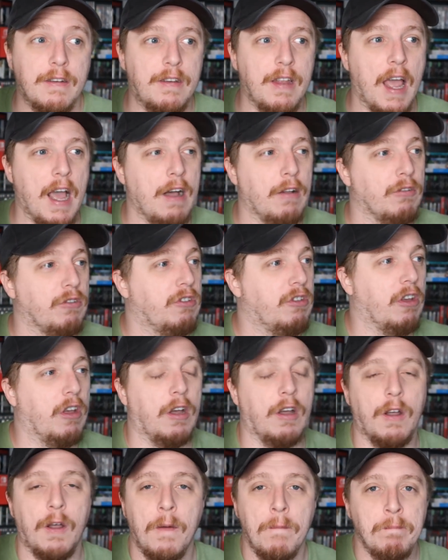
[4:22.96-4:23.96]
down
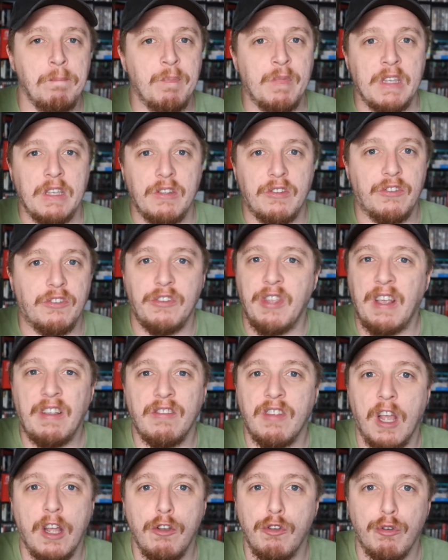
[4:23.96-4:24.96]
to
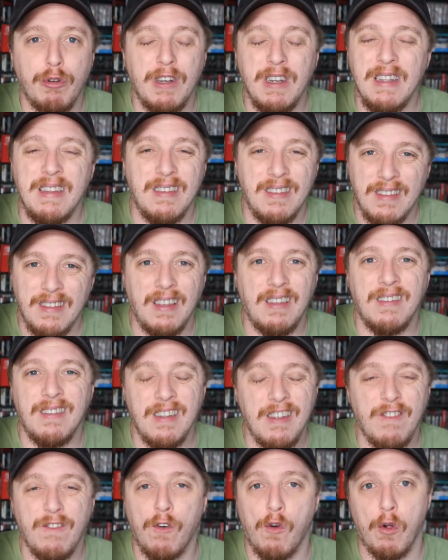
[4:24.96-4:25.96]

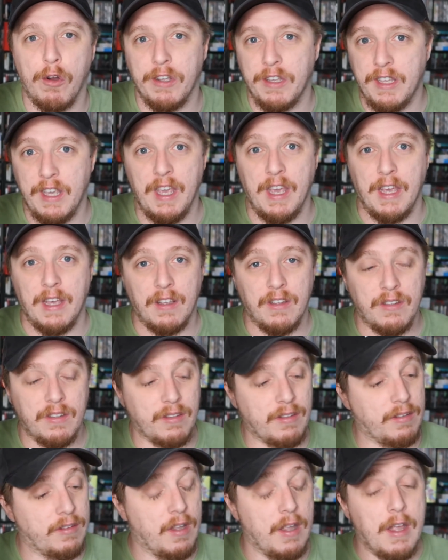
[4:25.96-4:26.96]
664
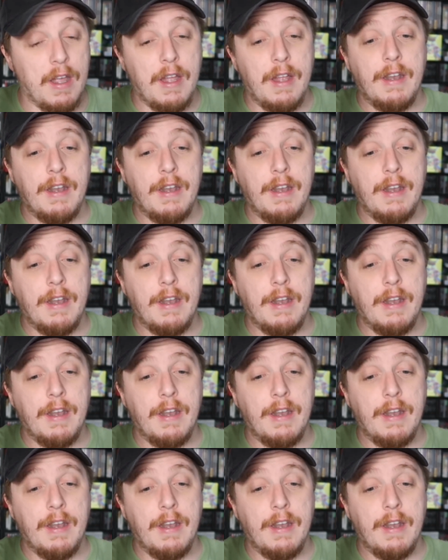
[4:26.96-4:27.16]
gigs.